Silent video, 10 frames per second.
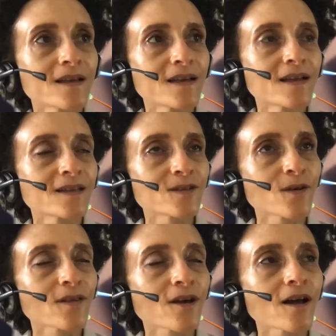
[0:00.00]
So
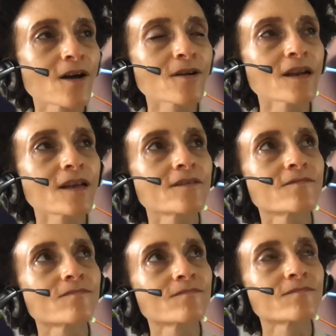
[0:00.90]
I thought, how can I
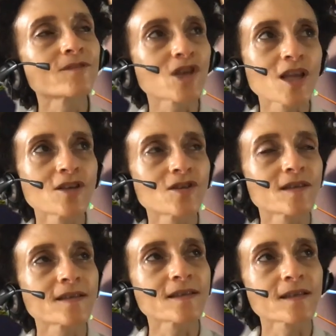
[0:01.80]
change
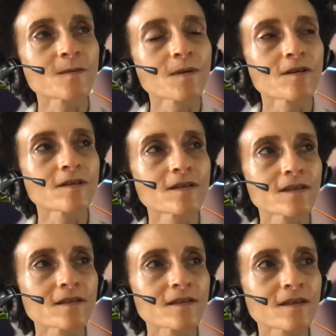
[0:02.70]
these
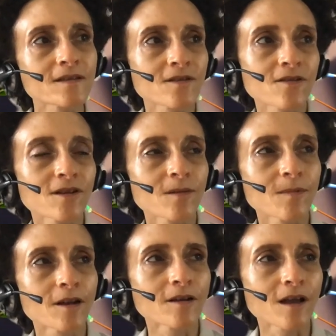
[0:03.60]
experiences? Because they're a little
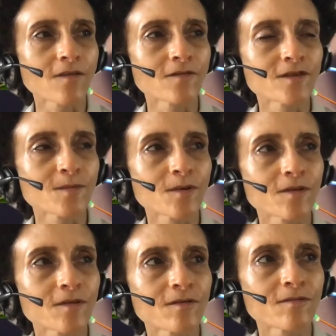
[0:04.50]
bit
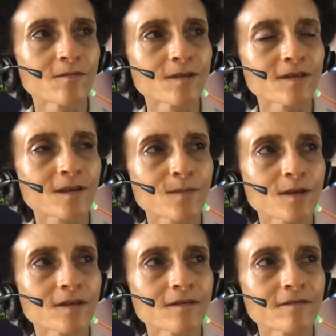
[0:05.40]
uncomfortable when
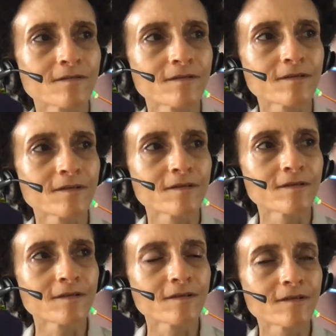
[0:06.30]
someone
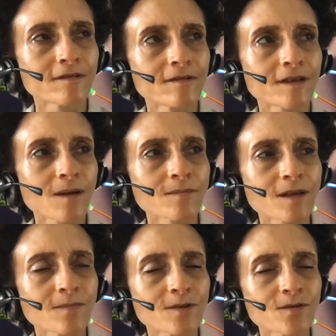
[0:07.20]
comes
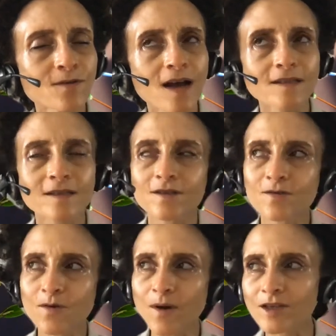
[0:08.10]
up to you, asks
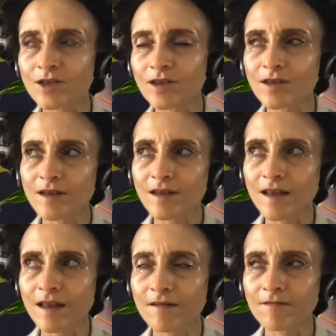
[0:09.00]
you a question, and
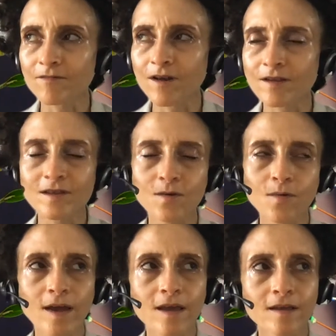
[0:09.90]
then runs
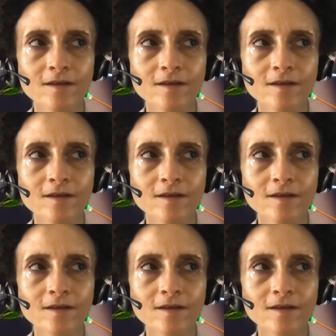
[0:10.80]
away.